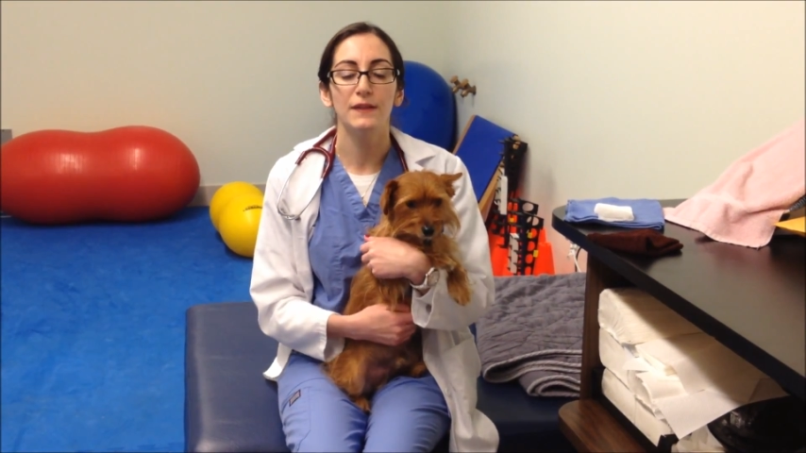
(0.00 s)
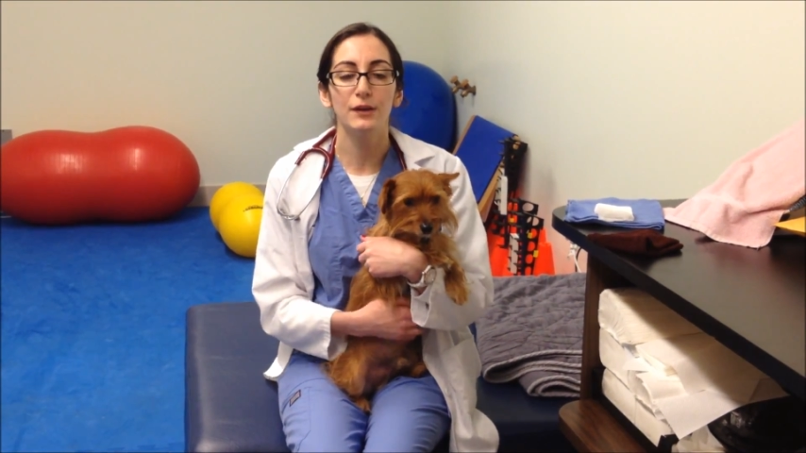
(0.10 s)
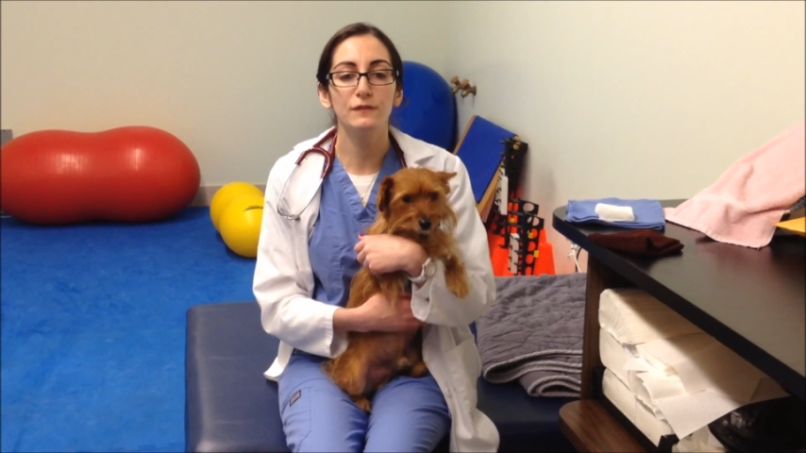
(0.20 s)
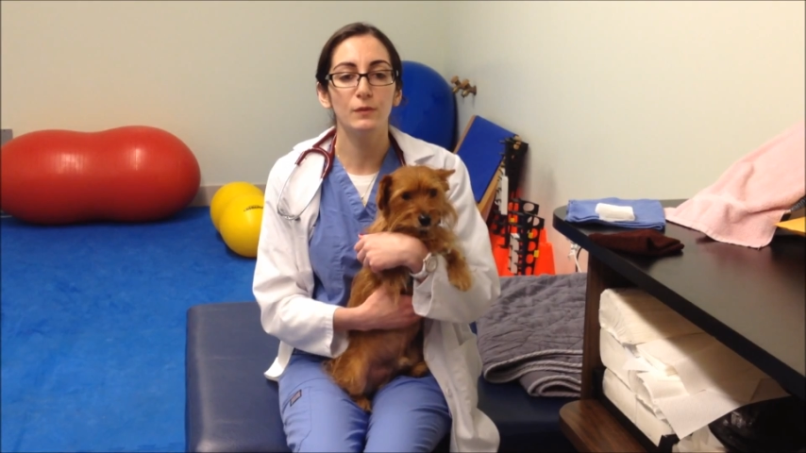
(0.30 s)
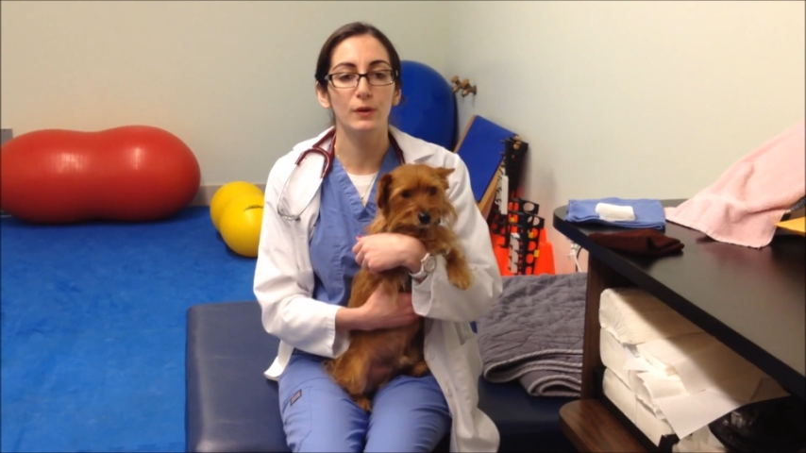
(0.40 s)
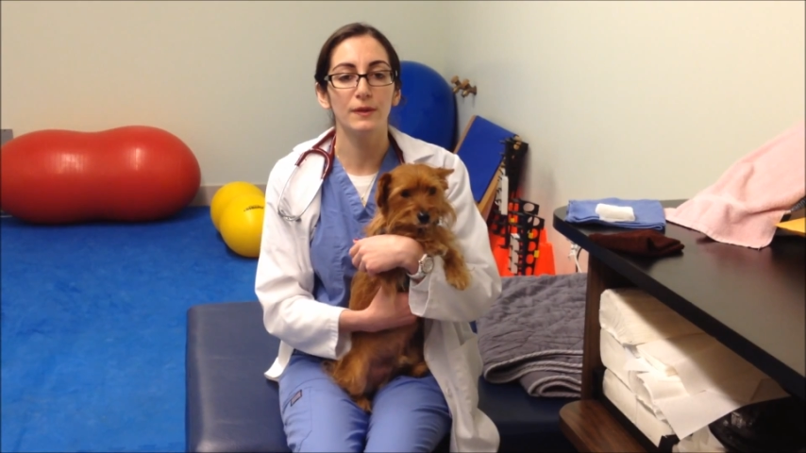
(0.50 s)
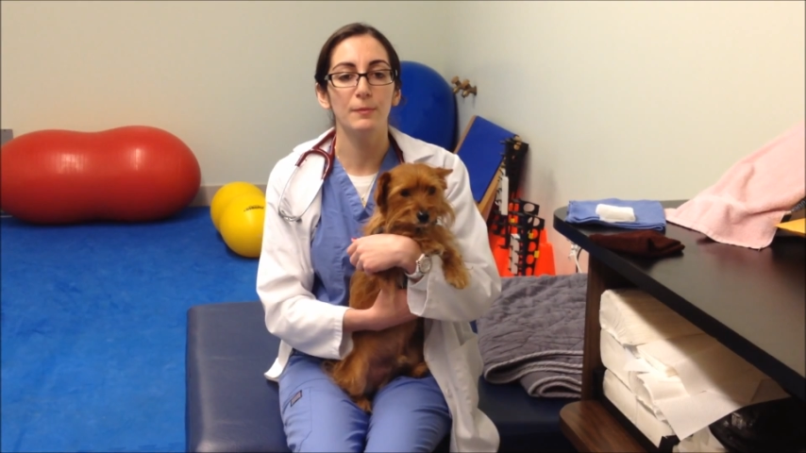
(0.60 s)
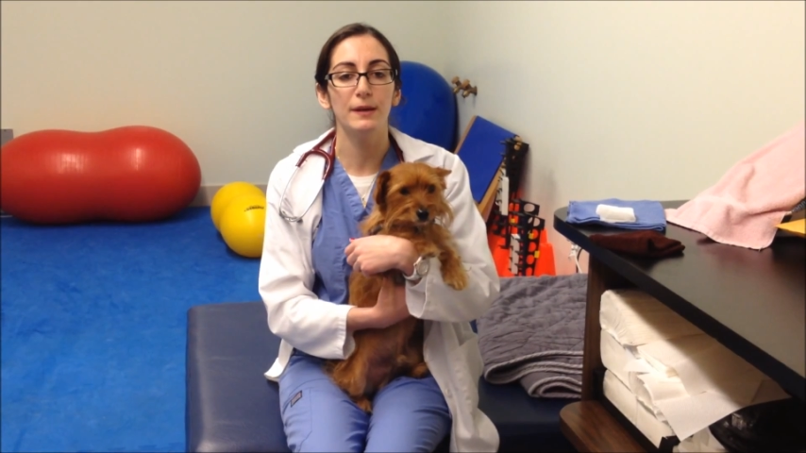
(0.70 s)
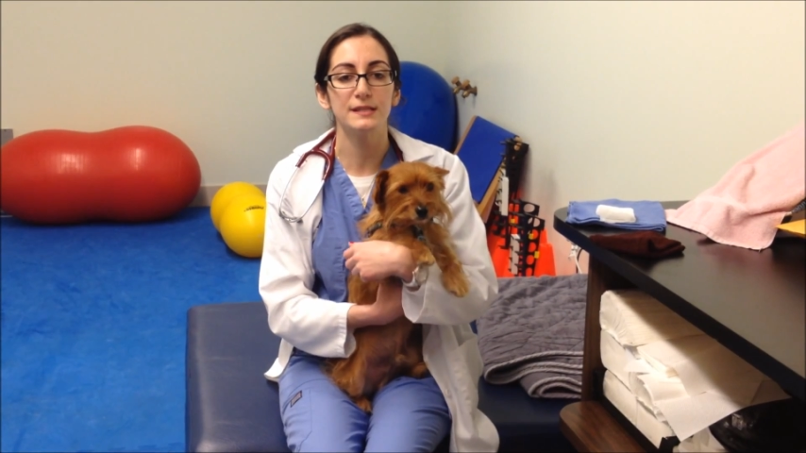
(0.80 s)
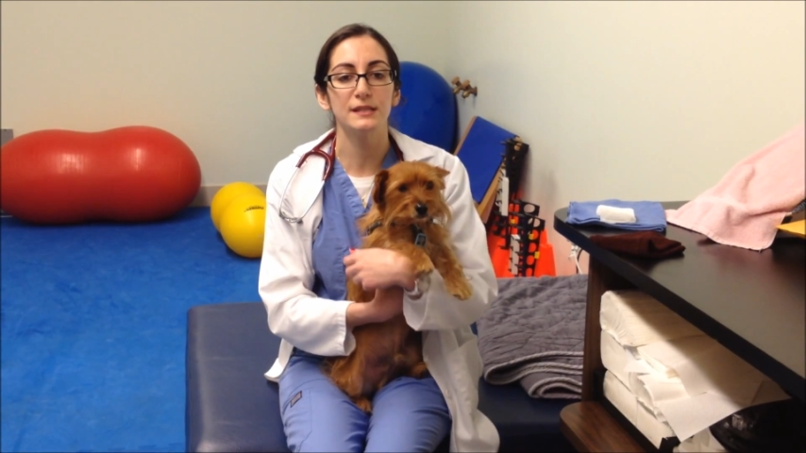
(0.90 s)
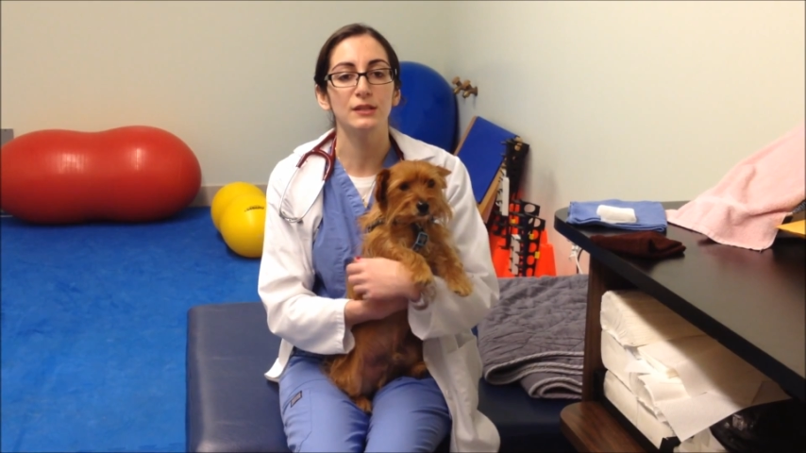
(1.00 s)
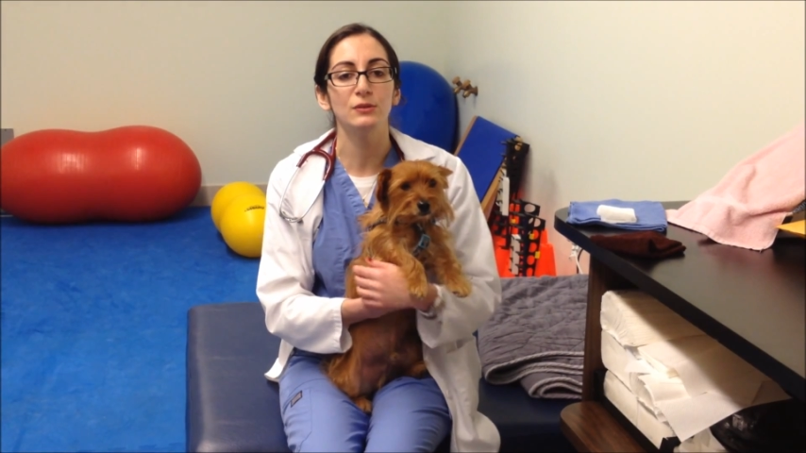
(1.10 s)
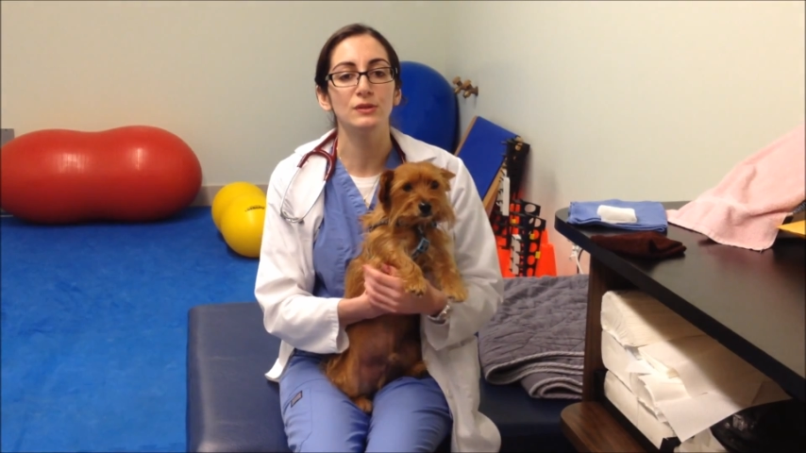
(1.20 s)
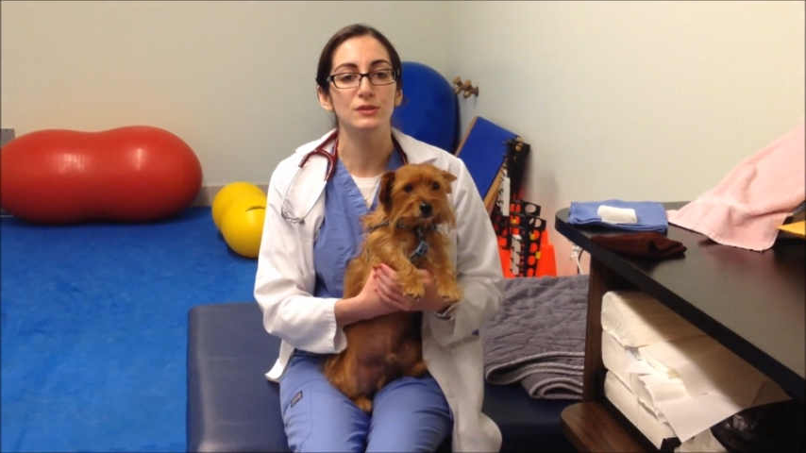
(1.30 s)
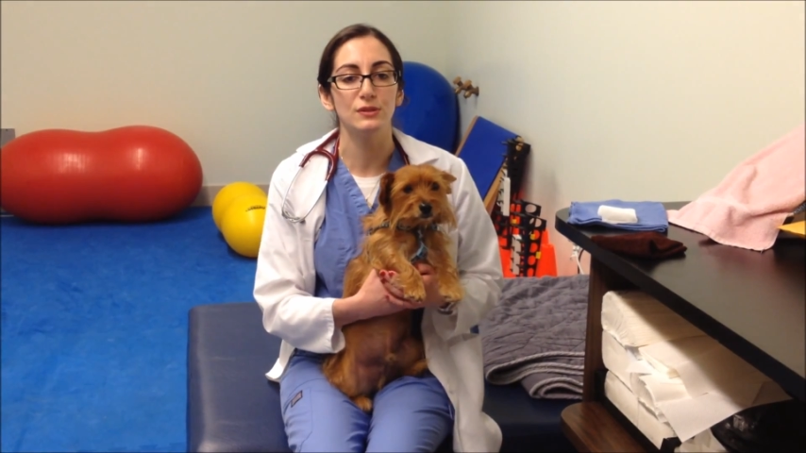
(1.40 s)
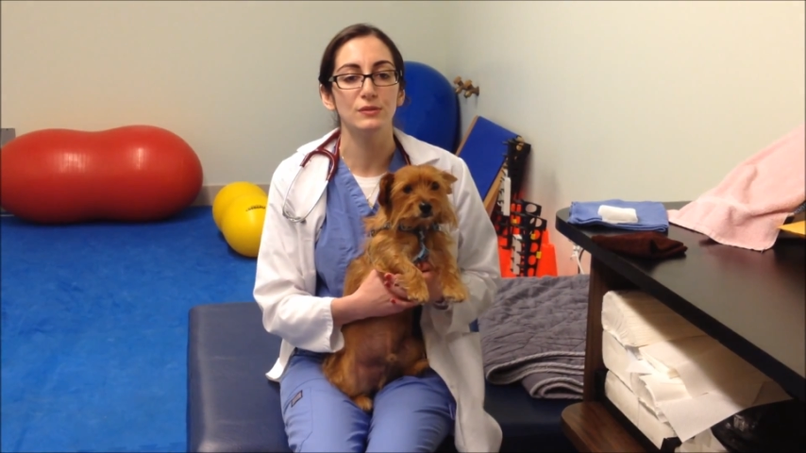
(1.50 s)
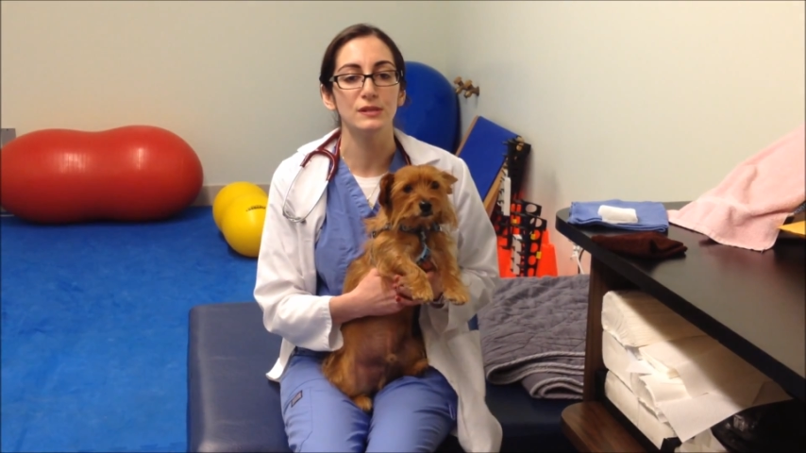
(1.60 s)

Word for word: Therefore, the best thing you can do